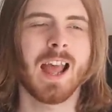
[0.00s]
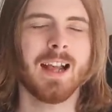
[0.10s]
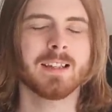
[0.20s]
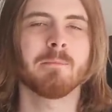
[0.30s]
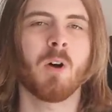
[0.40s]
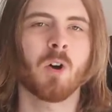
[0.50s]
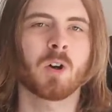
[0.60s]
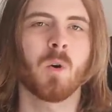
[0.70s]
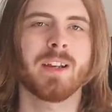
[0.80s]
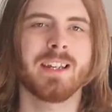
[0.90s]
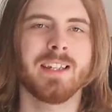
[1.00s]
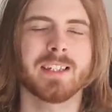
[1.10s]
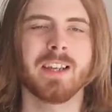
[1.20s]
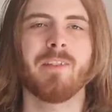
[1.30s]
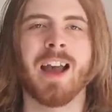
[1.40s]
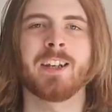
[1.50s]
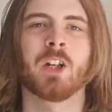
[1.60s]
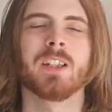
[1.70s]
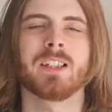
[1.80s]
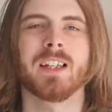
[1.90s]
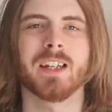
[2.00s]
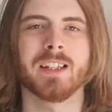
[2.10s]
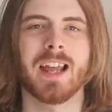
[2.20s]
as a more cohesive and considered